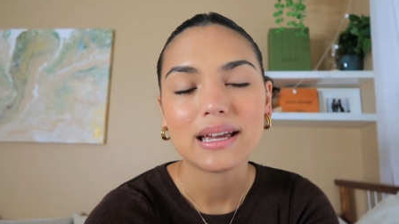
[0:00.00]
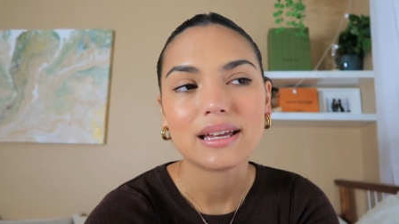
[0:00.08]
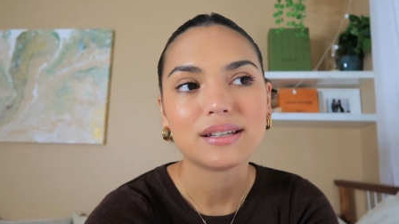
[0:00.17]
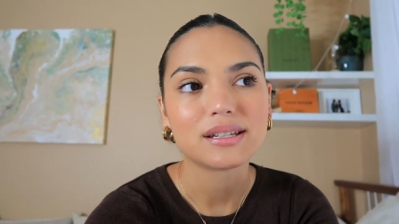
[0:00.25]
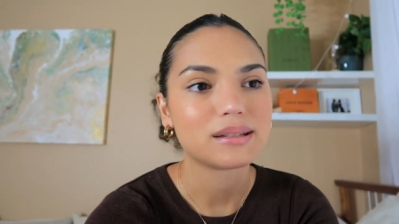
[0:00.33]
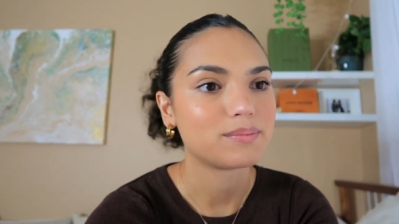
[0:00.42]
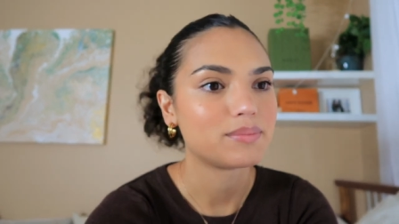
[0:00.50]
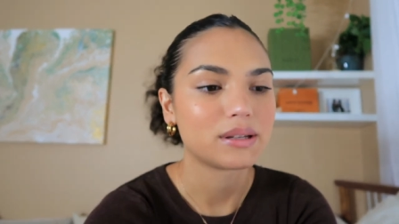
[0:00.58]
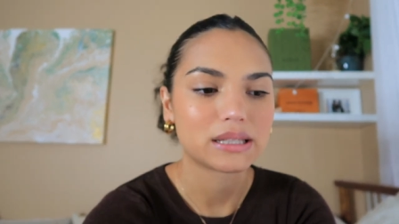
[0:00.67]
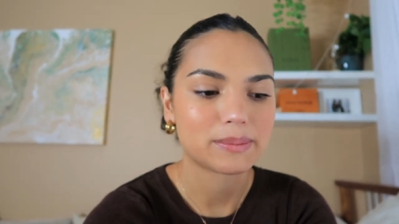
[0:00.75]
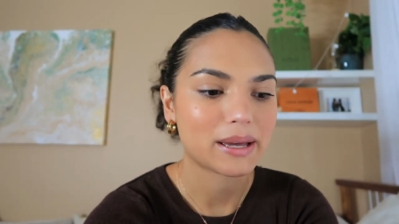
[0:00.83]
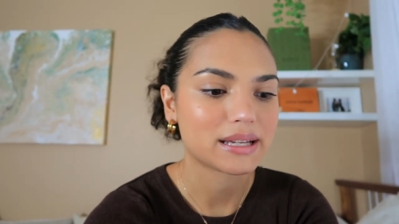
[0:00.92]
into
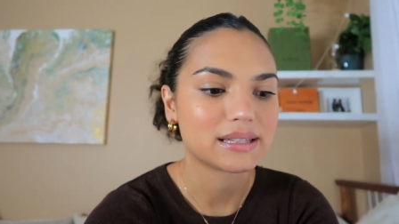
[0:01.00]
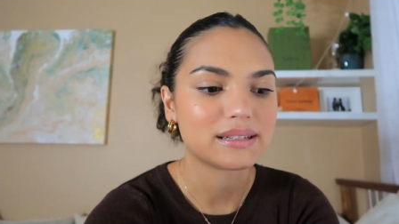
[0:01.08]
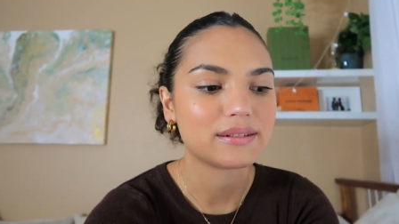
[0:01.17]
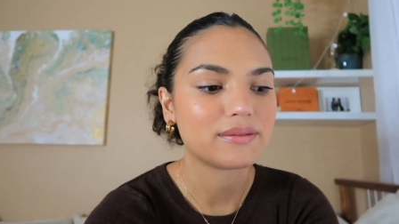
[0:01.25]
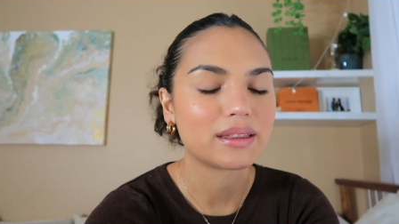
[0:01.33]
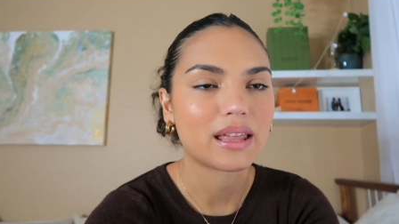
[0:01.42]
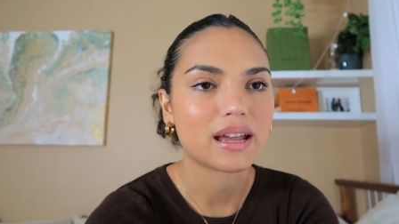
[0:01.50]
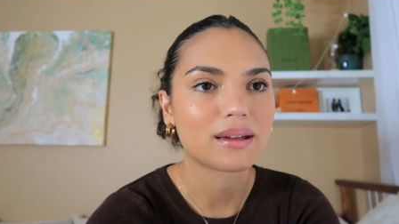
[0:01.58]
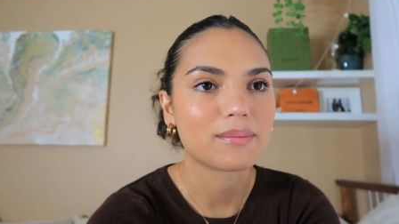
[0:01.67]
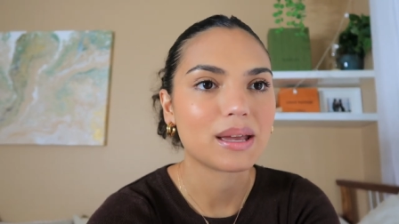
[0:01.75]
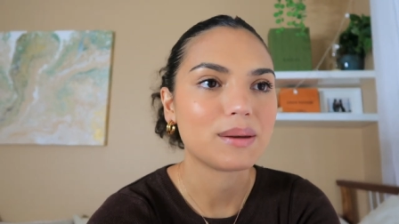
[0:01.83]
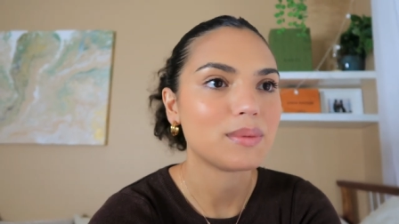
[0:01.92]
perspective and
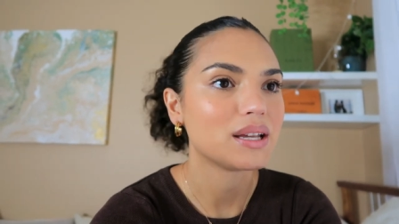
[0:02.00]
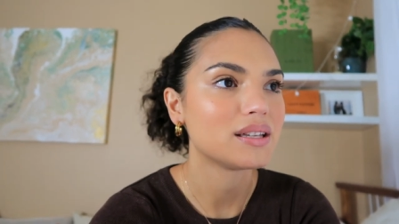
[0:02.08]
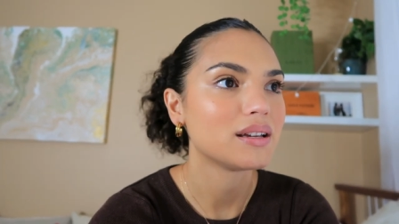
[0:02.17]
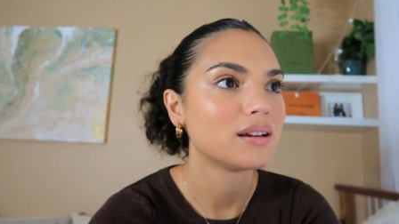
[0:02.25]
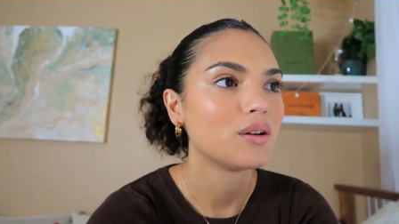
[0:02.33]
like made me